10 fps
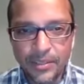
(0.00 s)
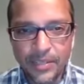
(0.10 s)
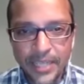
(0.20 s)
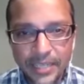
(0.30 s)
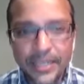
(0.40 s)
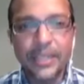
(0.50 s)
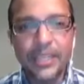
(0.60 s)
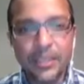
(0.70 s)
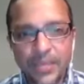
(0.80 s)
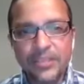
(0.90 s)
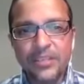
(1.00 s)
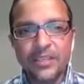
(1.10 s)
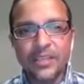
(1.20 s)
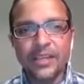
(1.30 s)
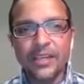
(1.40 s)
Yeah, and he had
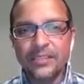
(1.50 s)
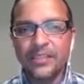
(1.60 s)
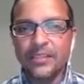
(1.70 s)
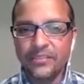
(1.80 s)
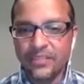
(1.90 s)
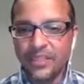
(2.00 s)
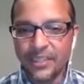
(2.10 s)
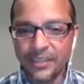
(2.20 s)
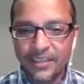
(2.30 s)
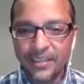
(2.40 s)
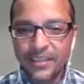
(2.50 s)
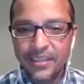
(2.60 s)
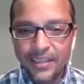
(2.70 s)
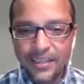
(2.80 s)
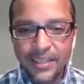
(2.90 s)
mentioned content is king.
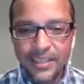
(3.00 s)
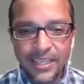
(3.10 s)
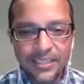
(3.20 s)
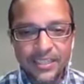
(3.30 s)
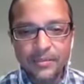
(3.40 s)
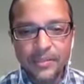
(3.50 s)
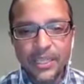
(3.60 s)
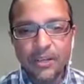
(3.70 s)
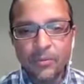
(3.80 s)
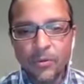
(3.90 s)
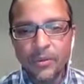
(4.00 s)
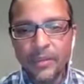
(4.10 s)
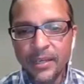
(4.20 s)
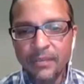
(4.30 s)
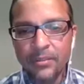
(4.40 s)
And I think now more
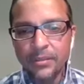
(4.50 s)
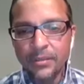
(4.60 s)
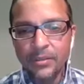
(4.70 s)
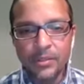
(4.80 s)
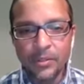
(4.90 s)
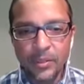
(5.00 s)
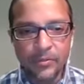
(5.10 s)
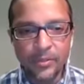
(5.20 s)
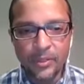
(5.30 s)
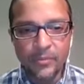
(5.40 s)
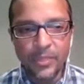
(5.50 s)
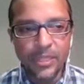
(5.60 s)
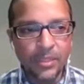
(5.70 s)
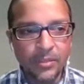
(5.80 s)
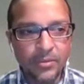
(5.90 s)
than ever, for a
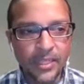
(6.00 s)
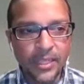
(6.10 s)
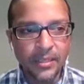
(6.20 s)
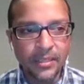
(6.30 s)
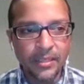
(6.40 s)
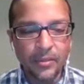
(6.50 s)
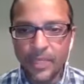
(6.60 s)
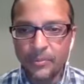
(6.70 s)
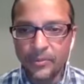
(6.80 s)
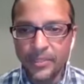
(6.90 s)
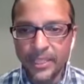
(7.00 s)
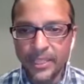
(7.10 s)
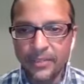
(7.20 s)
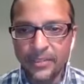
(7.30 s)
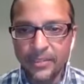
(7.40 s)
comedian who's not, able to get
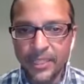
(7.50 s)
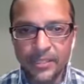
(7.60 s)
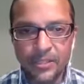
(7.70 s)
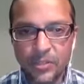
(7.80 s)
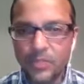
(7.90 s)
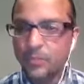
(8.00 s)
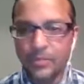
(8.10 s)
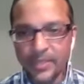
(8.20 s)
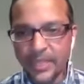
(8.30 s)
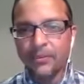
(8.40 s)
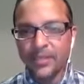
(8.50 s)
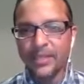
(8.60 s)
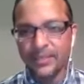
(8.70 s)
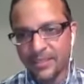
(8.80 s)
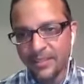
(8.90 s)
out there, that, just putting out
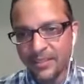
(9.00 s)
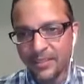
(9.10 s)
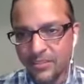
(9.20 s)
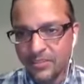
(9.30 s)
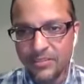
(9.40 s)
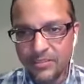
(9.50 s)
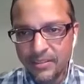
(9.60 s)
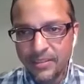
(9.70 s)
content and just